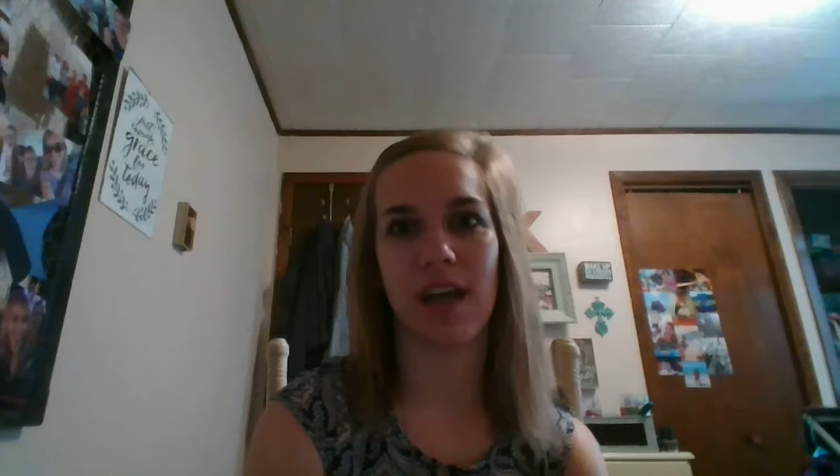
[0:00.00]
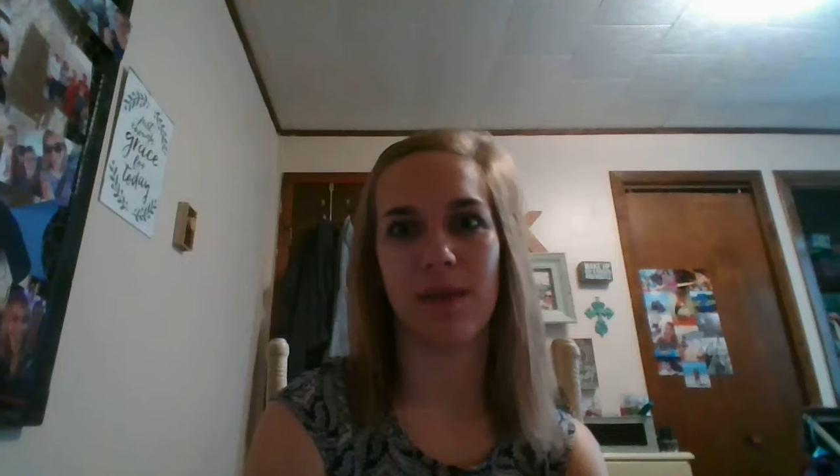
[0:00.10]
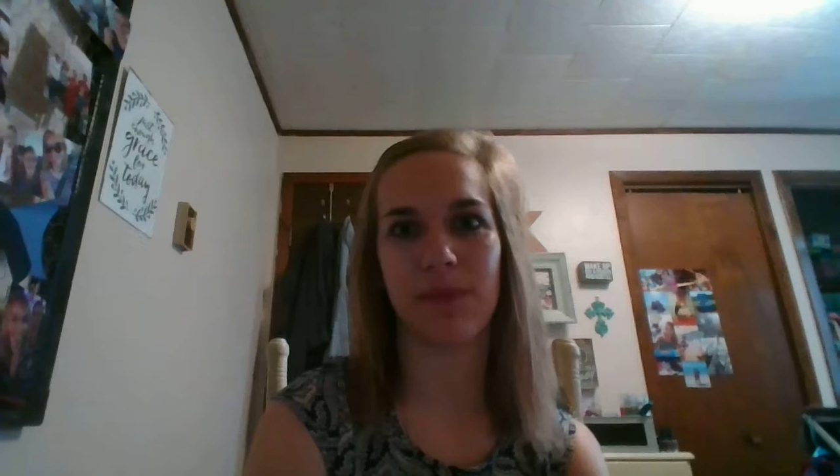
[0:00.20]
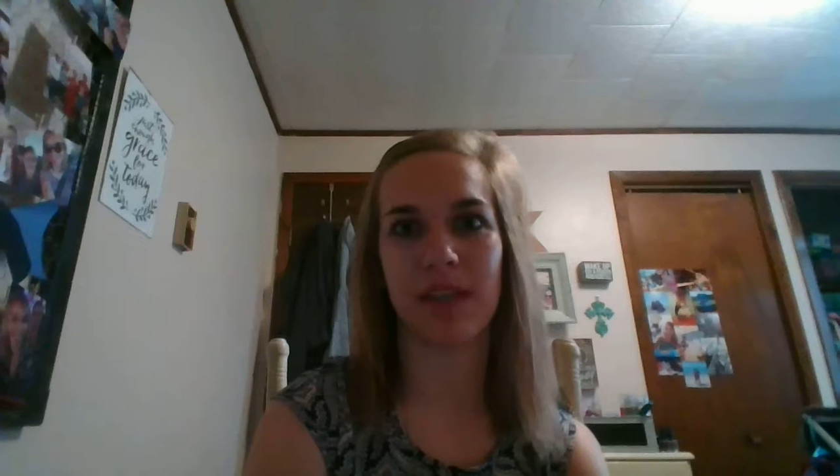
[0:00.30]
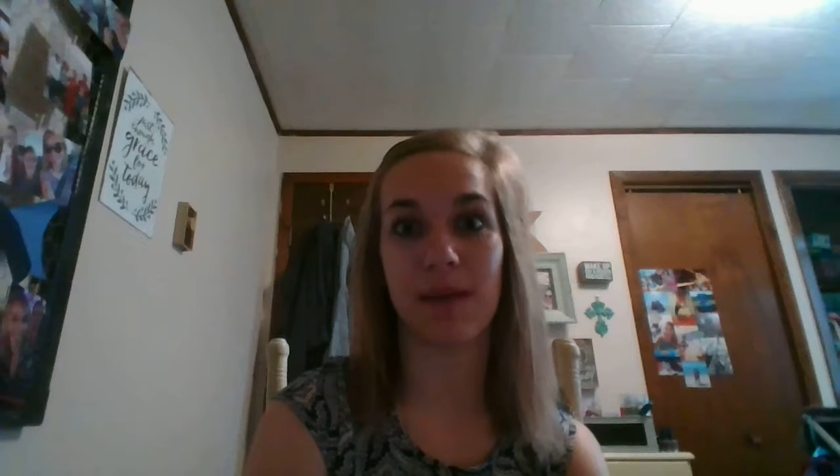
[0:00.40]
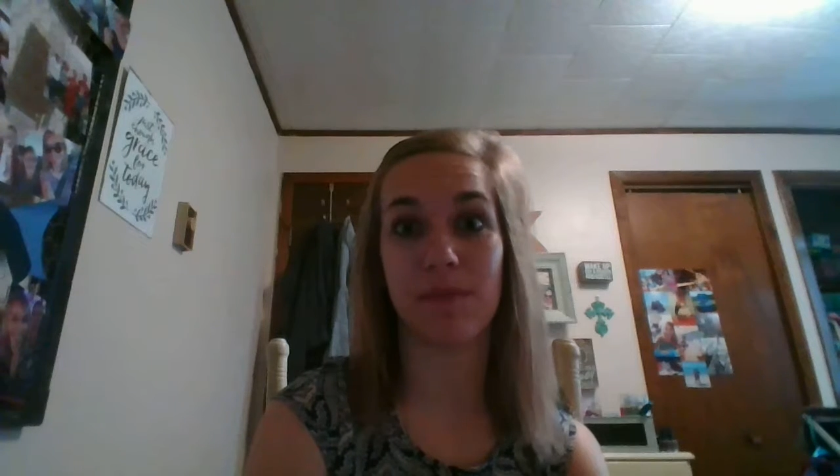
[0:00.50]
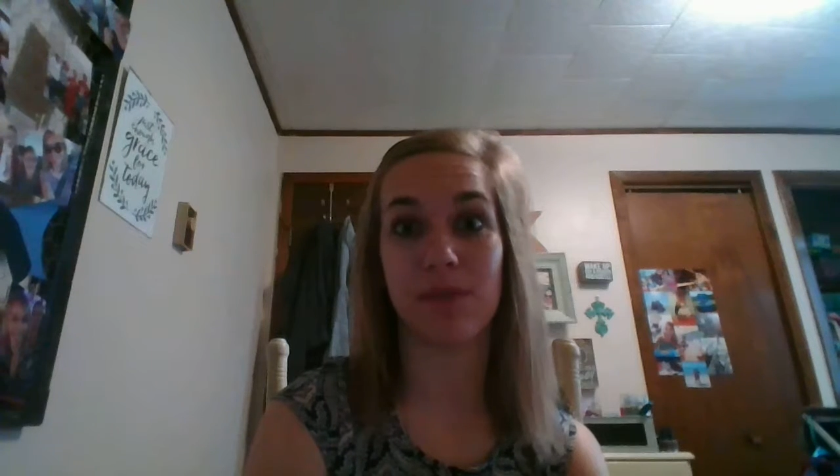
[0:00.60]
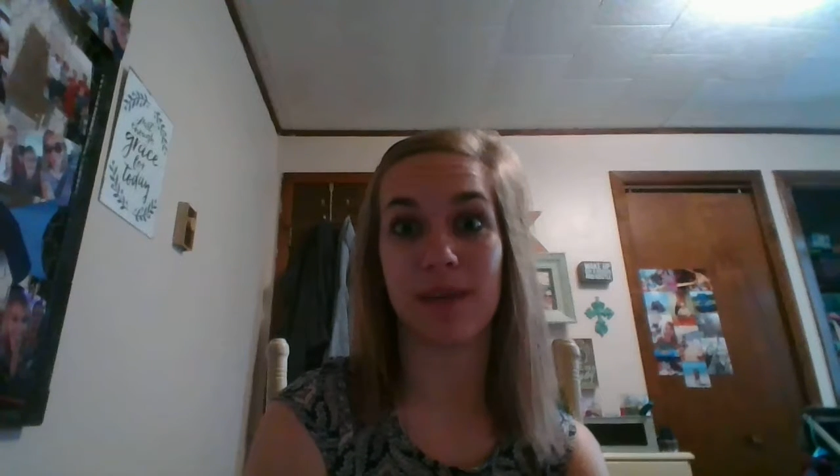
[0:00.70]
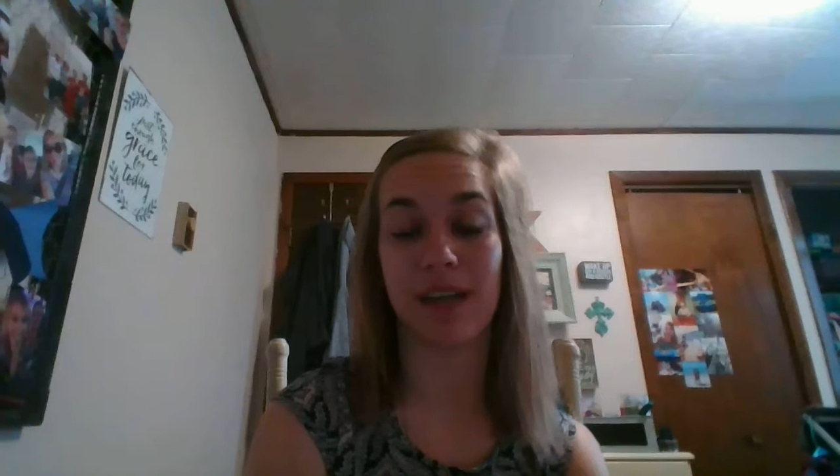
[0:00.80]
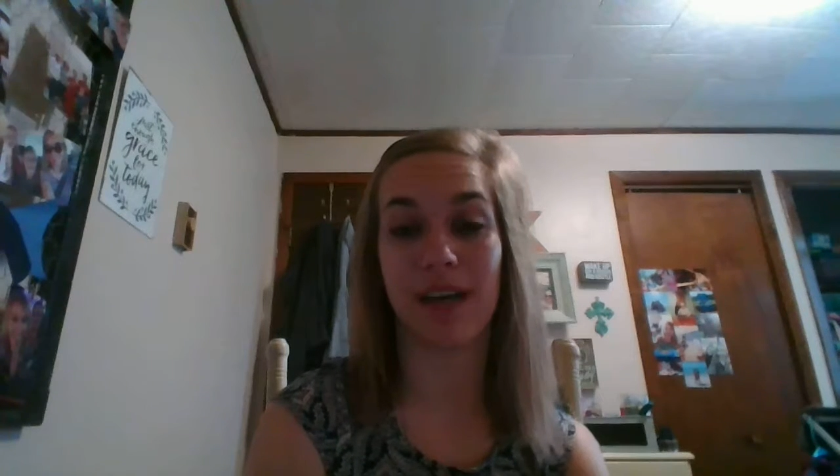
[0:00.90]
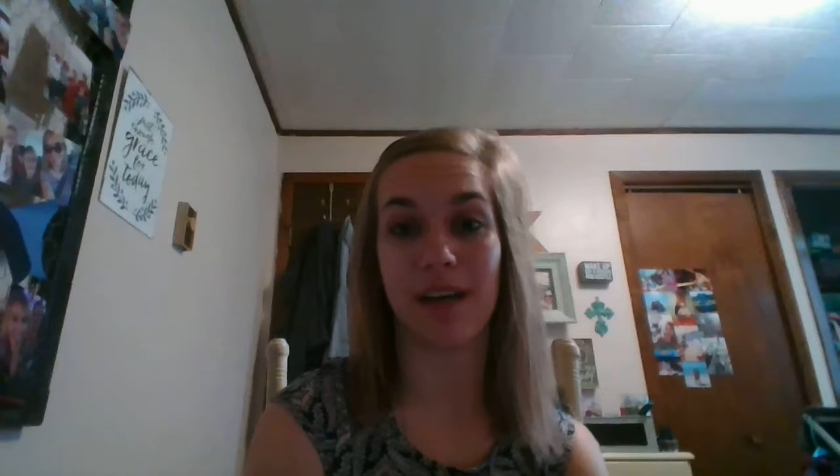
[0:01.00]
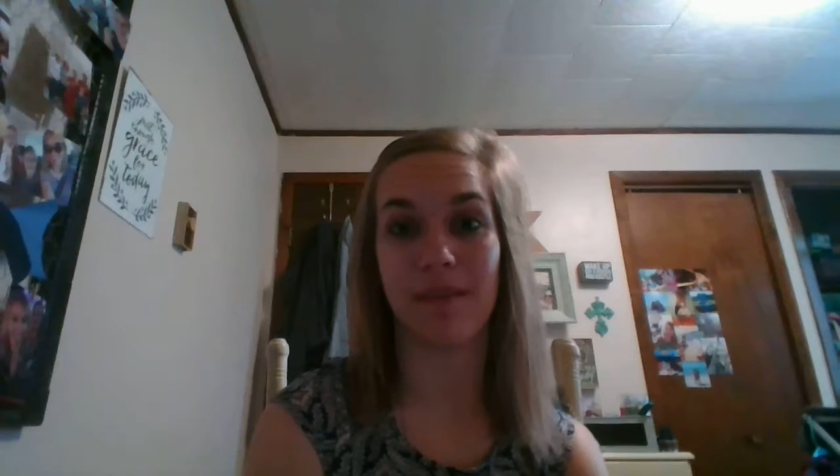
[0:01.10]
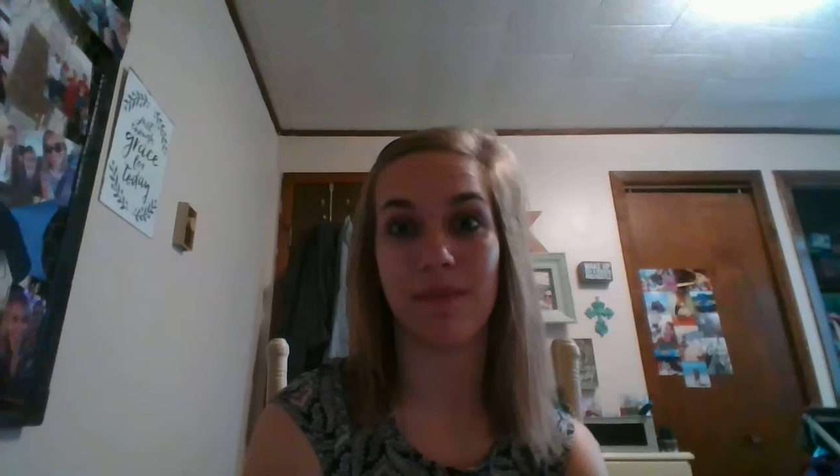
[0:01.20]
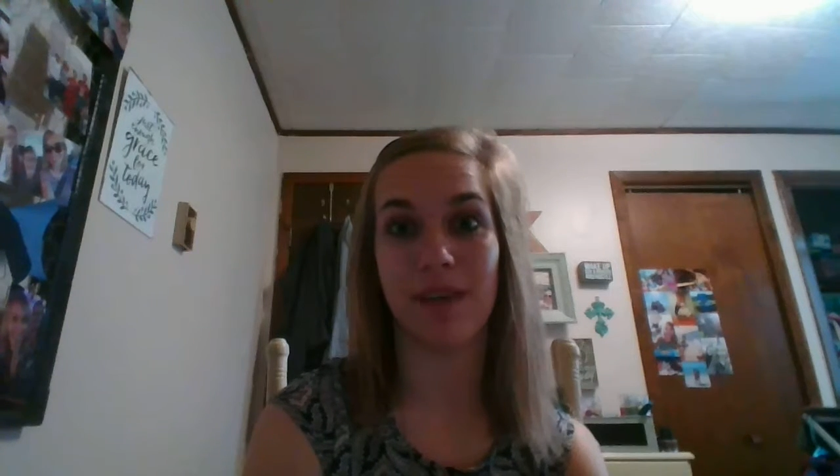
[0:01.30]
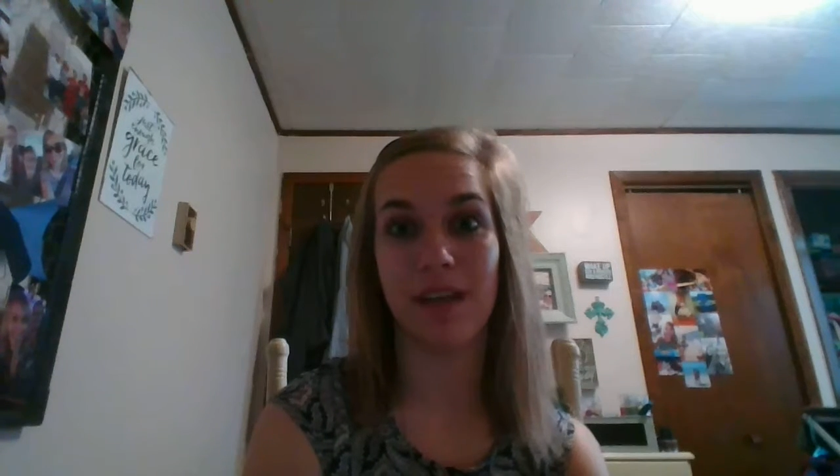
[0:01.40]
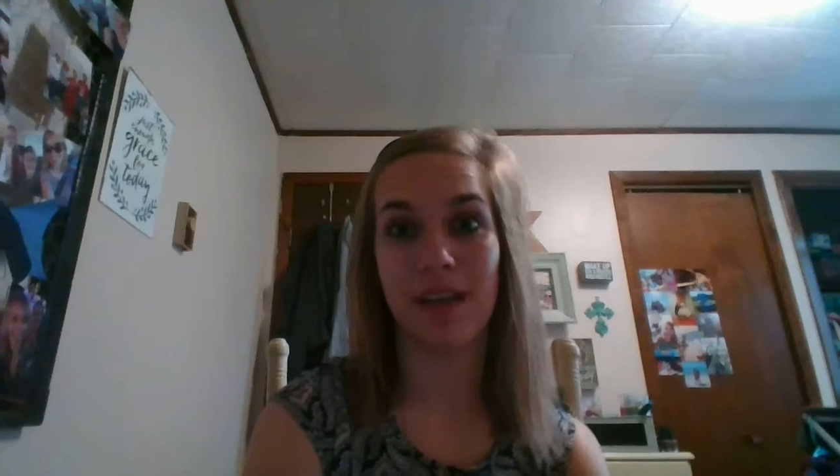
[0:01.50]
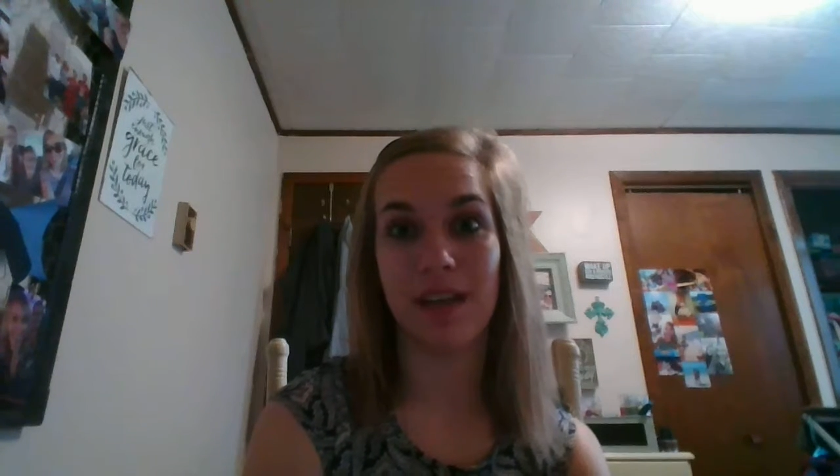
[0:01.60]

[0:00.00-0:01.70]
helping them to become